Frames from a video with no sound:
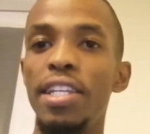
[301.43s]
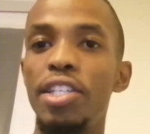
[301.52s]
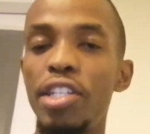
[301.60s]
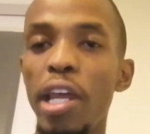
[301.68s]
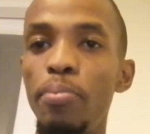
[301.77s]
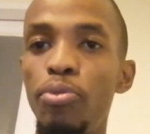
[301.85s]

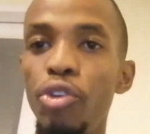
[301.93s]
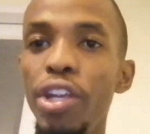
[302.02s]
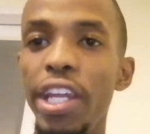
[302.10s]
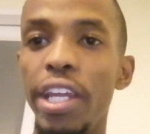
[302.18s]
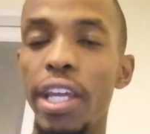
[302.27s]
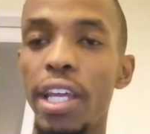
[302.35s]
Step
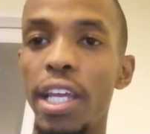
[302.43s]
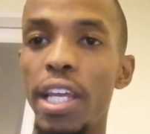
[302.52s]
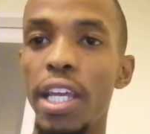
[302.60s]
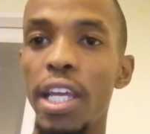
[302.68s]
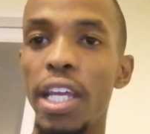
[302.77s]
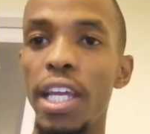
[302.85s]
3,
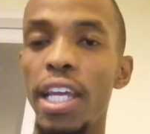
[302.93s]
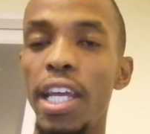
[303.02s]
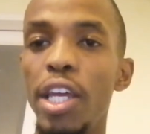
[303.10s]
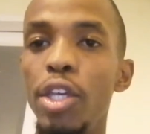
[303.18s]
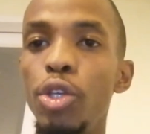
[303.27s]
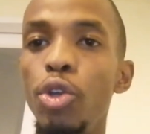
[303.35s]

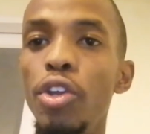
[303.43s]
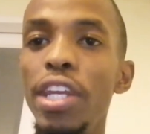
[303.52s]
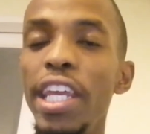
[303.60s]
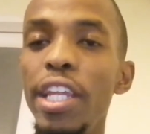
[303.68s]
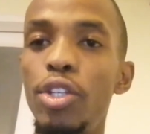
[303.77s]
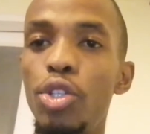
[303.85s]
you
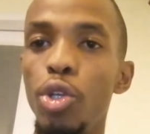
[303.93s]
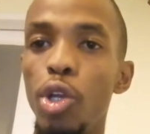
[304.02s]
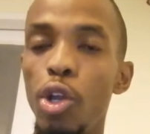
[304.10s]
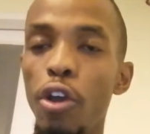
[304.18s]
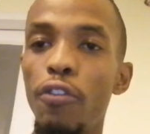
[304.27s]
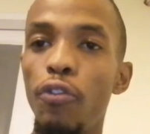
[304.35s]
need to
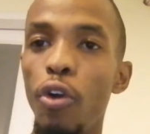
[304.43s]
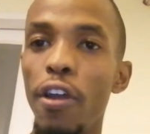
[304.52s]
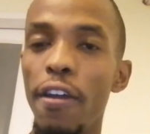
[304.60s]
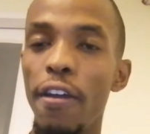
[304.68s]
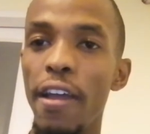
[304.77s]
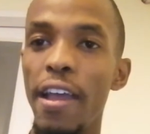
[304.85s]
look
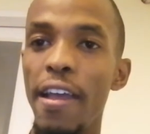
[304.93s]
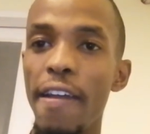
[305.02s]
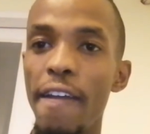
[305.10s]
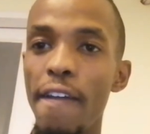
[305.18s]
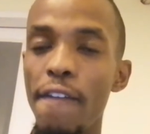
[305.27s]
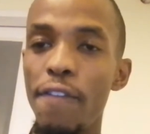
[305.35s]
for a
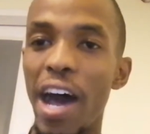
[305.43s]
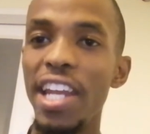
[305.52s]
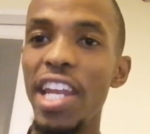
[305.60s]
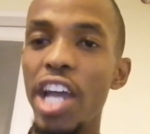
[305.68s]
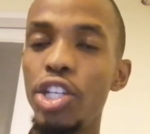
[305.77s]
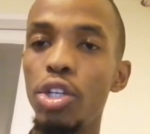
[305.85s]

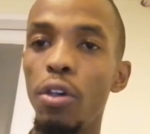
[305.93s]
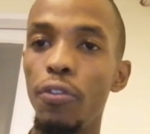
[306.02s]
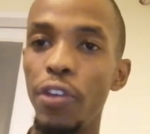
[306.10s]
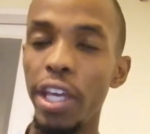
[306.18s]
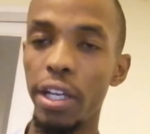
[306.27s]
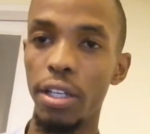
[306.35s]
financial
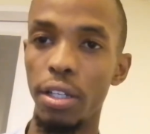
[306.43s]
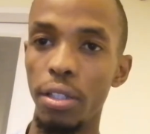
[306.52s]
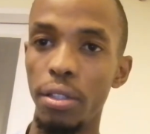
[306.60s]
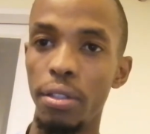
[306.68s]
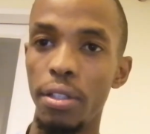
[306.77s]
vehicle.